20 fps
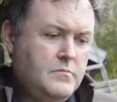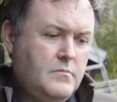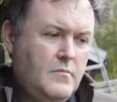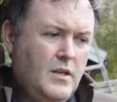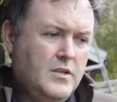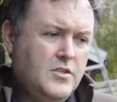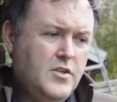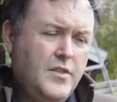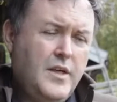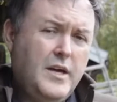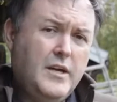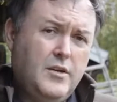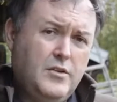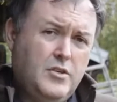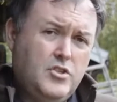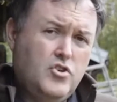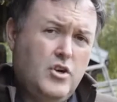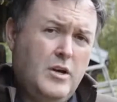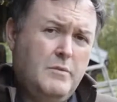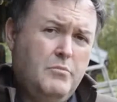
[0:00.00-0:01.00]
So they're going to
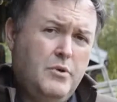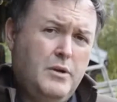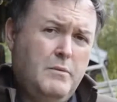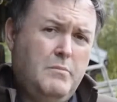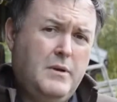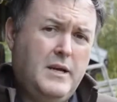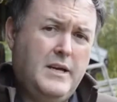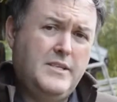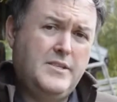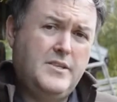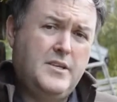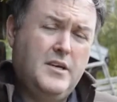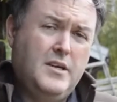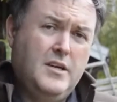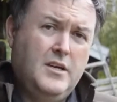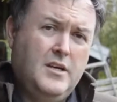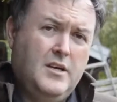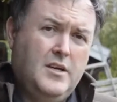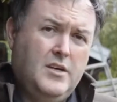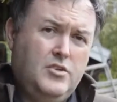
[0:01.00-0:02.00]
try and put in place
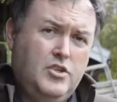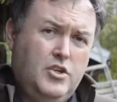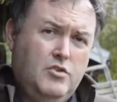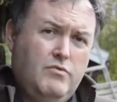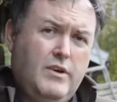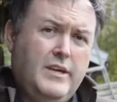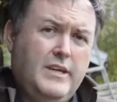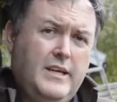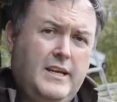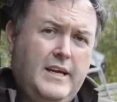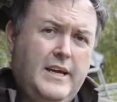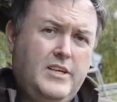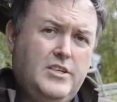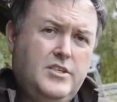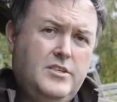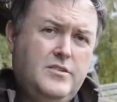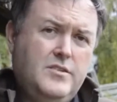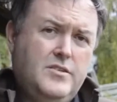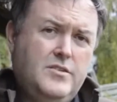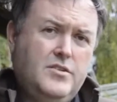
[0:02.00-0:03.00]
new
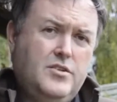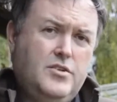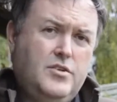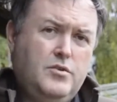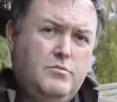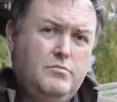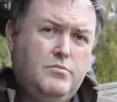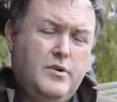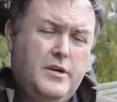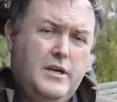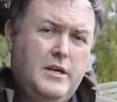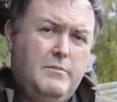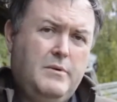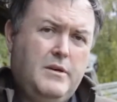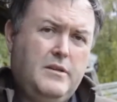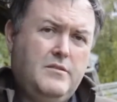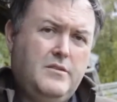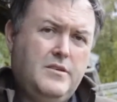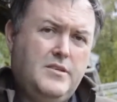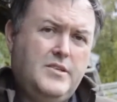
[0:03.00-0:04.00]
regulations to
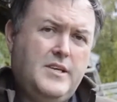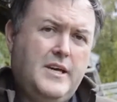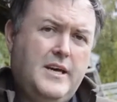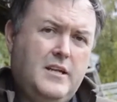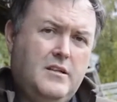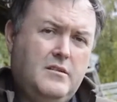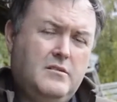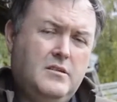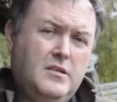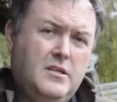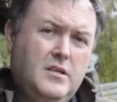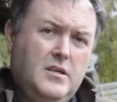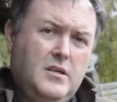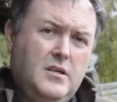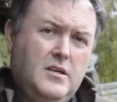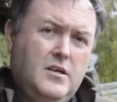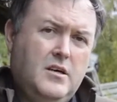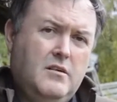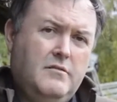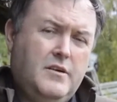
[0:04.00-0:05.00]
prohibit the sale
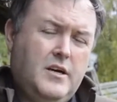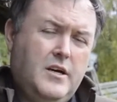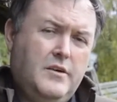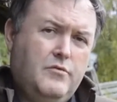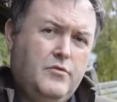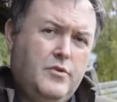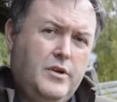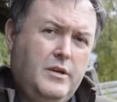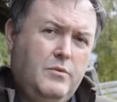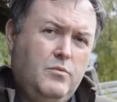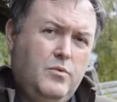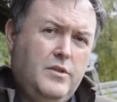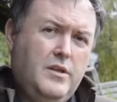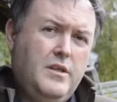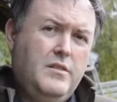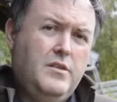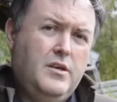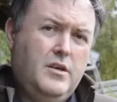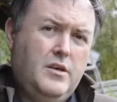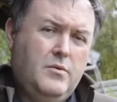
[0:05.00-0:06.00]
of ivory
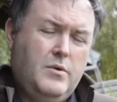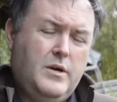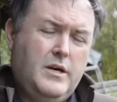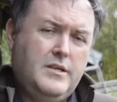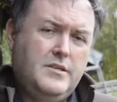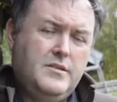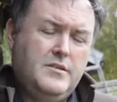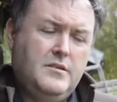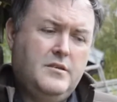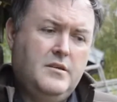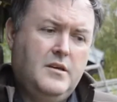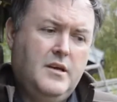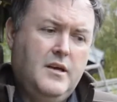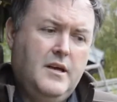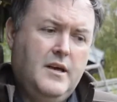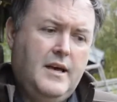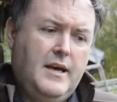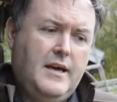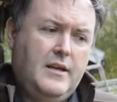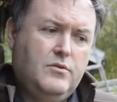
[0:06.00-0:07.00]
within the US,
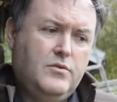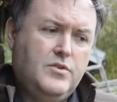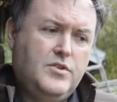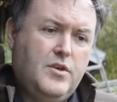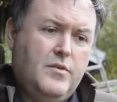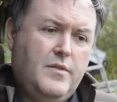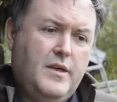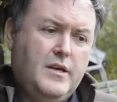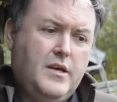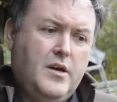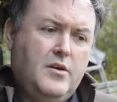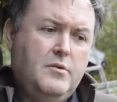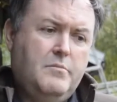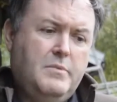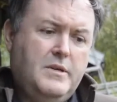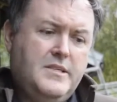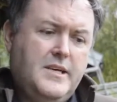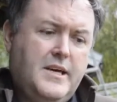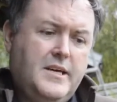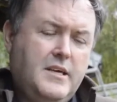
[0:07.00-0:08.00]
and also they're going to
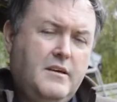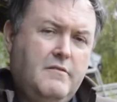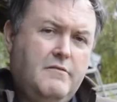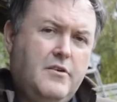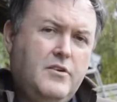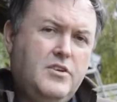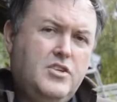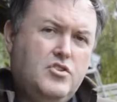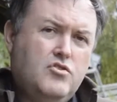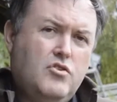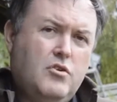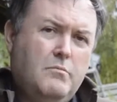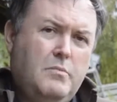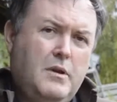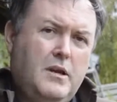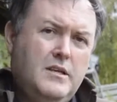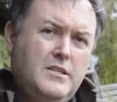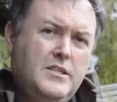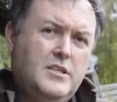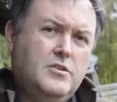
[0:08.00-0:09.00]
be taking a very strong
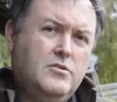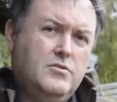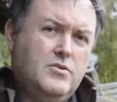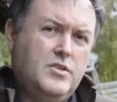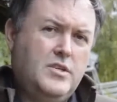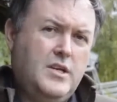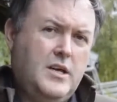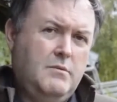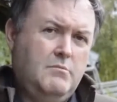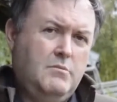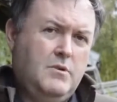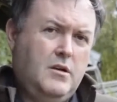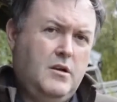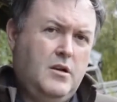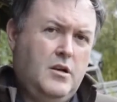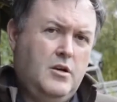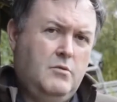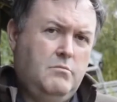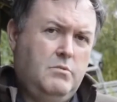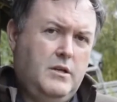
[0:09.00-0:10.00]
political statement
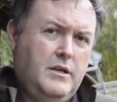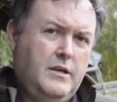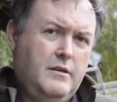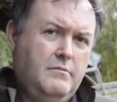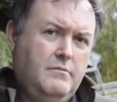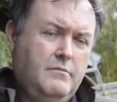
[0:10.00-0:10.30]
globally.